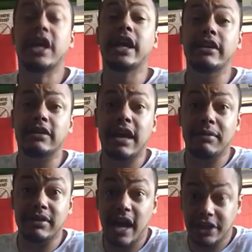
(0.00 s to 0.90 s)
It is
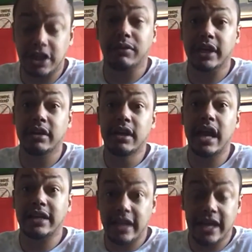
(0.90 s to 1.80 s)
Nigerian
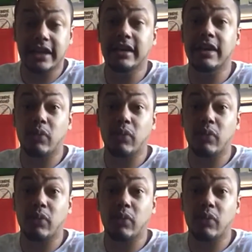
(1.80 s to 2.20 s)
and Kenyan and